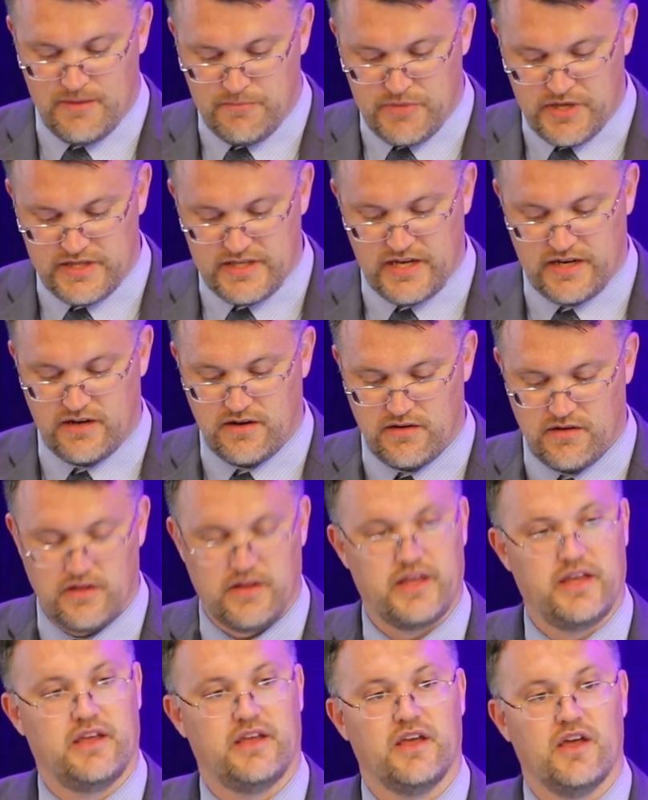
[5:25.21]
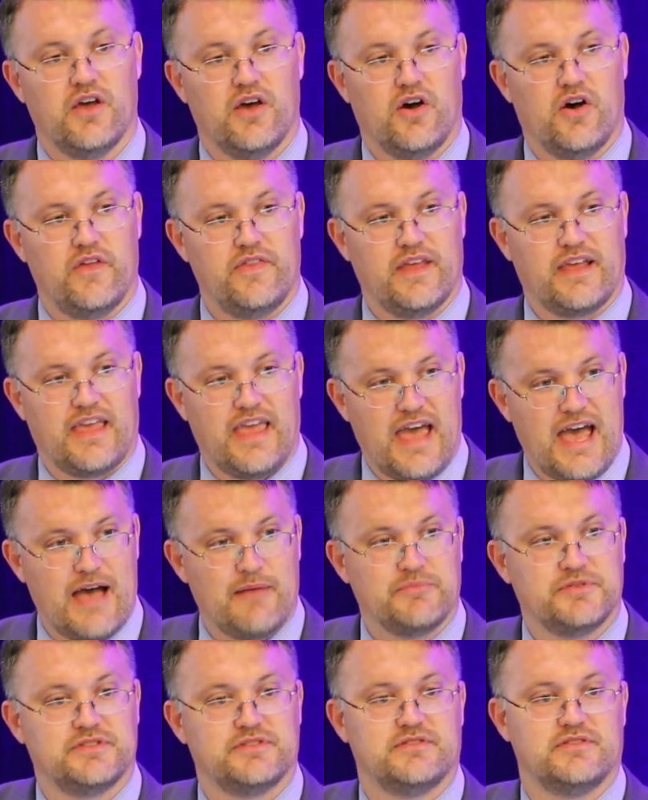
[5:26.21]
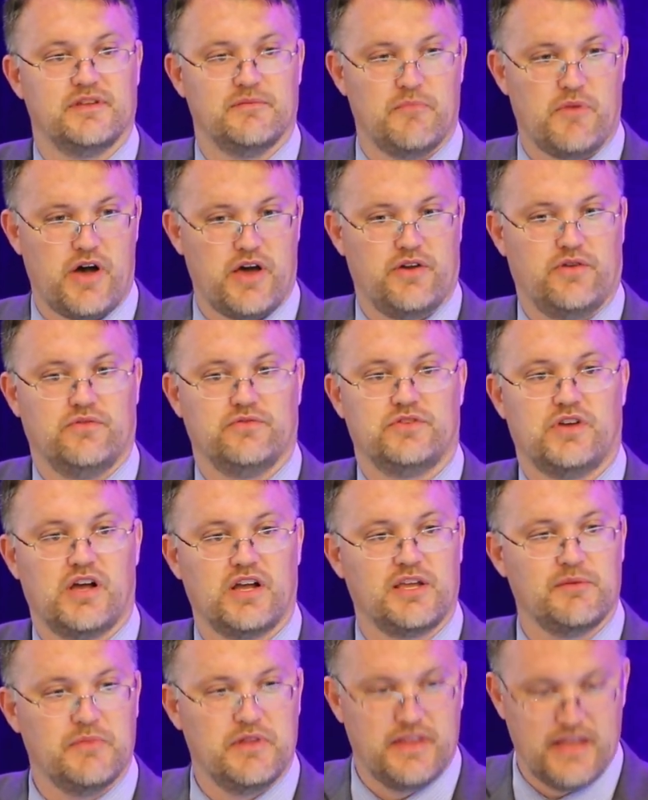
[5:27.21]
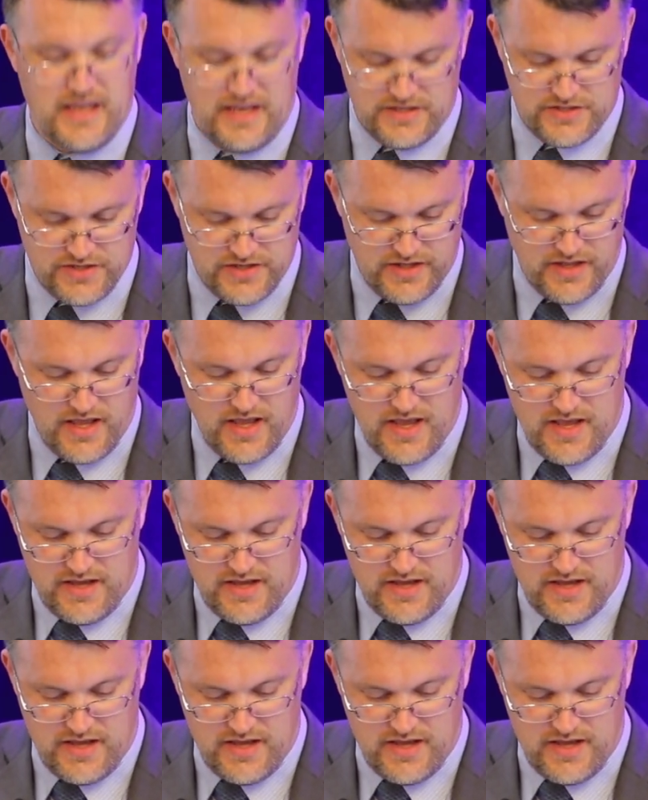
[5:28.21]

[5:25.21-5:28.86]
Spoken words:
particularly on the gaps, the model documentation,